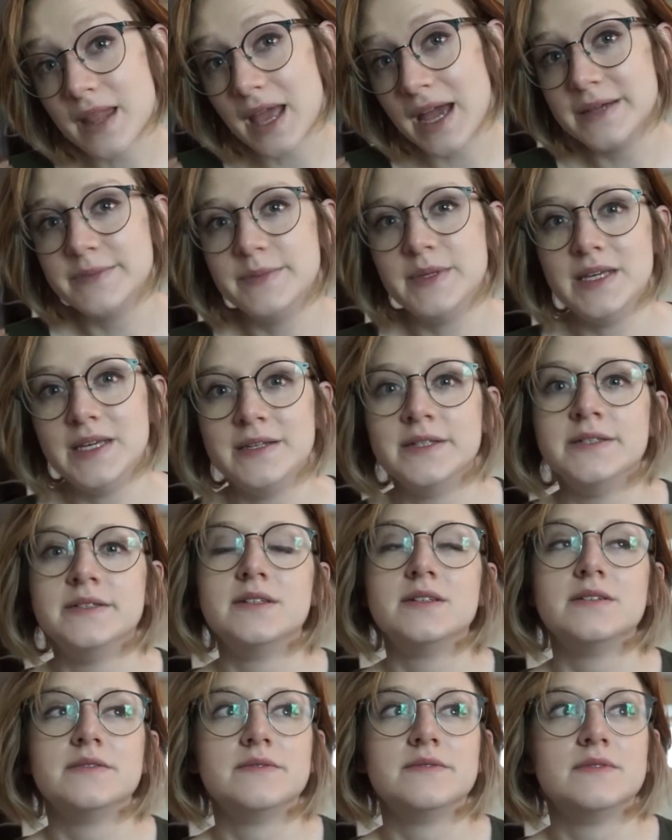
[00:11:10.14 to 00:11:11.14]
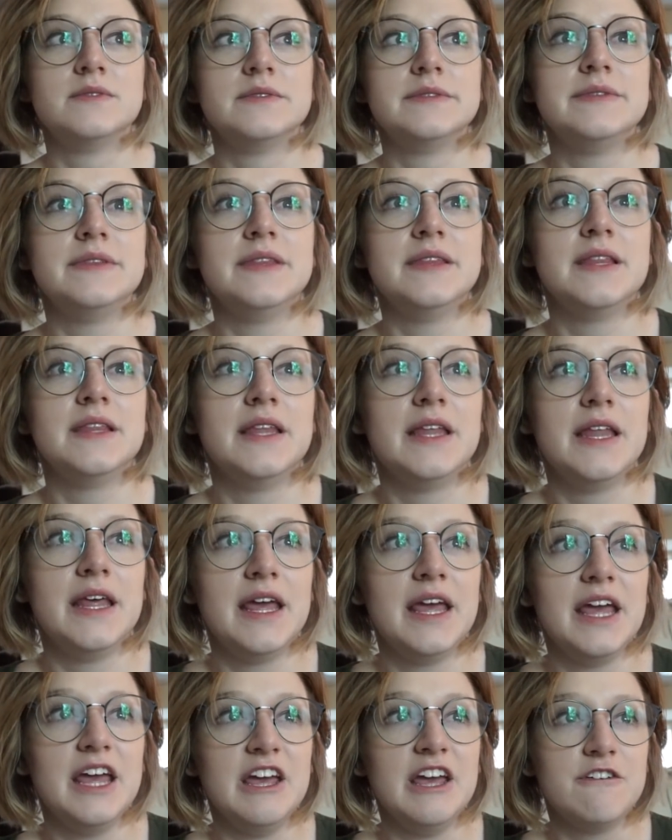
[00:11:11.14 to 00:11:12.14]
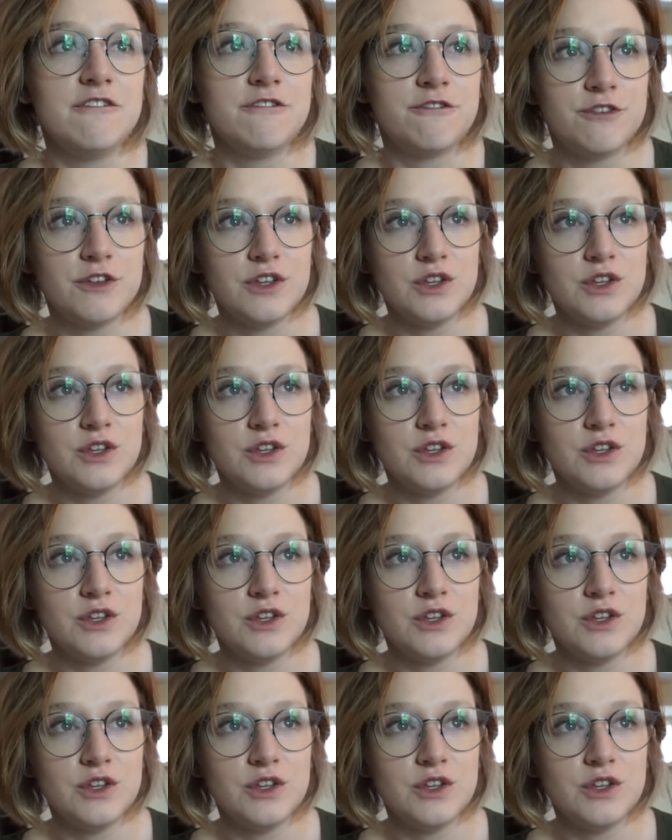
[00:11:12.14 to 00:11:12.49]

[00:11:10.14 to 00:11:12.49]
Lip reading: I mean, if